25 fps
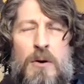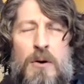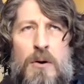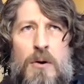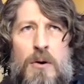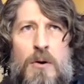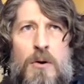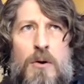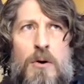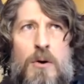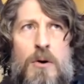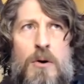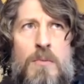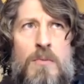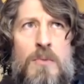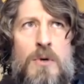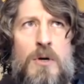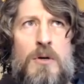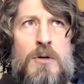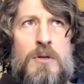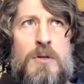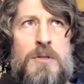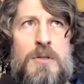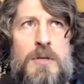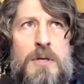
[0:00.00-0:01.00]
are
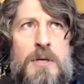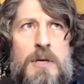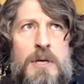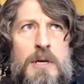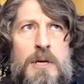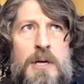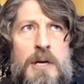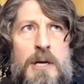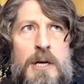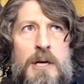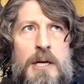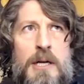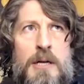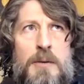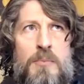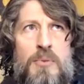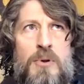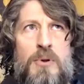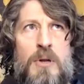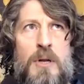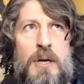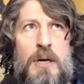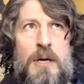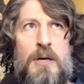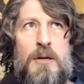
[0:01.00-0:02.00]
almost in, in a
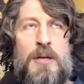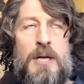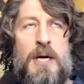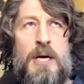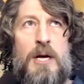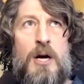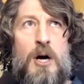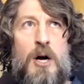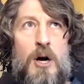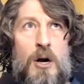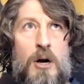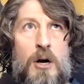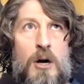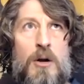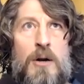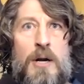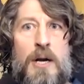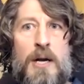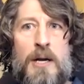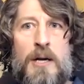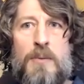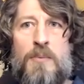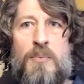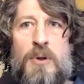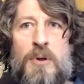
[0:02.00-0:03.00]
place, they are
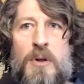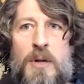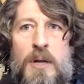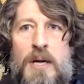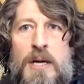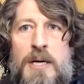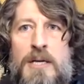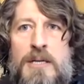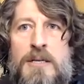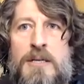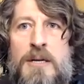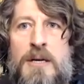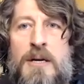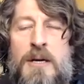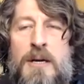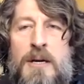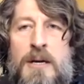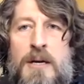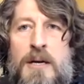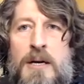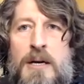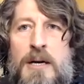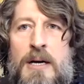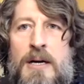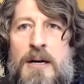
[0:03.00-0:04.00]
in a place
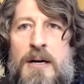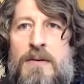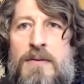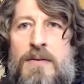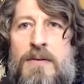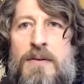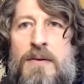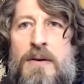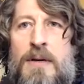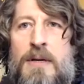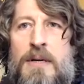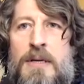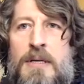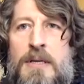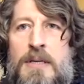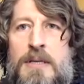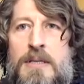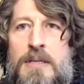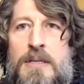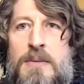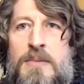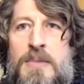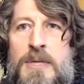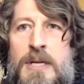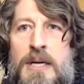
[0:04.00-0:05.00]
of
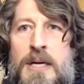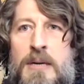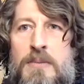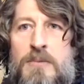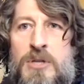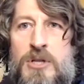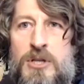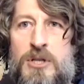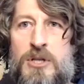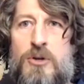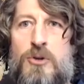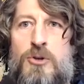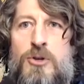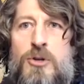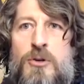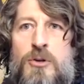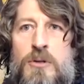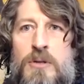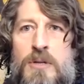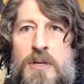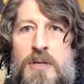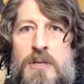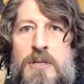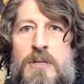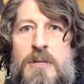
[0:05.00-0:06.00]
sometimes social
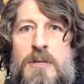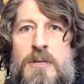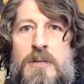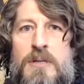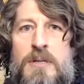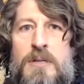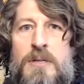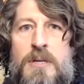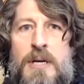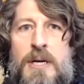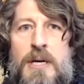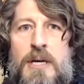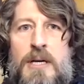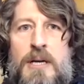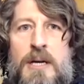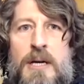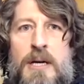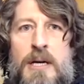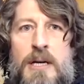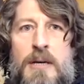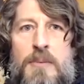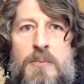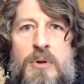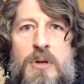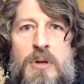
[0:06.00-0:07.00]
distancing,
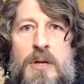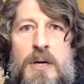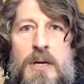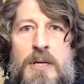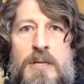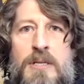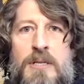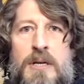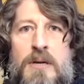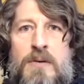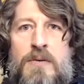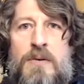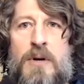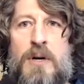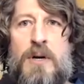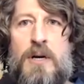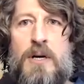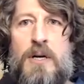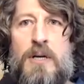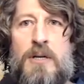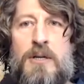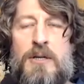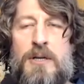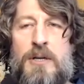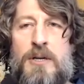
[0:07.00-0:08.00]
in a place of,
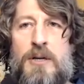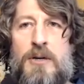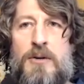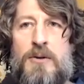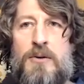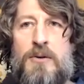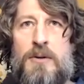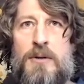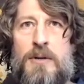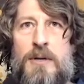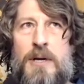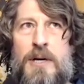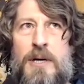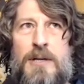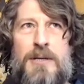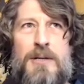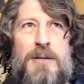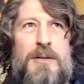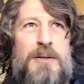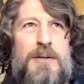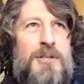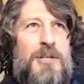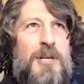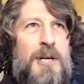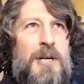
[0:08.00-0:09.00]
uh, you know, not,
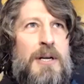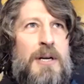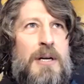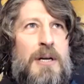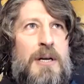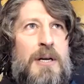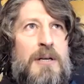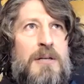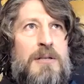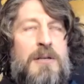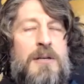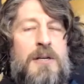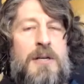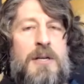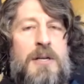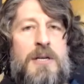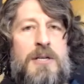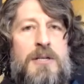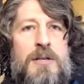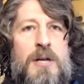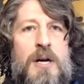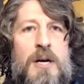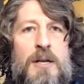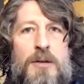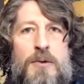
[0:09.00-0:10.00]
chain of custody
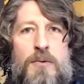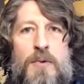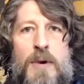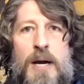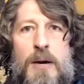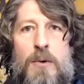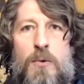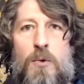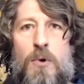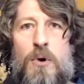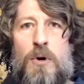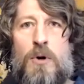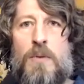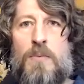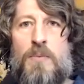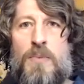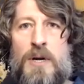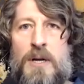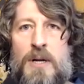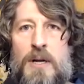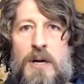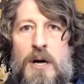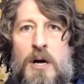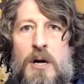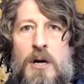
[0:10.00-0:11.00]
is not the right word,
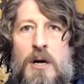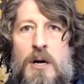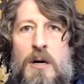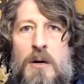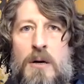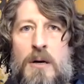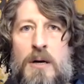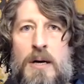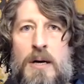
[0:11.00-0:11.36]
but uh,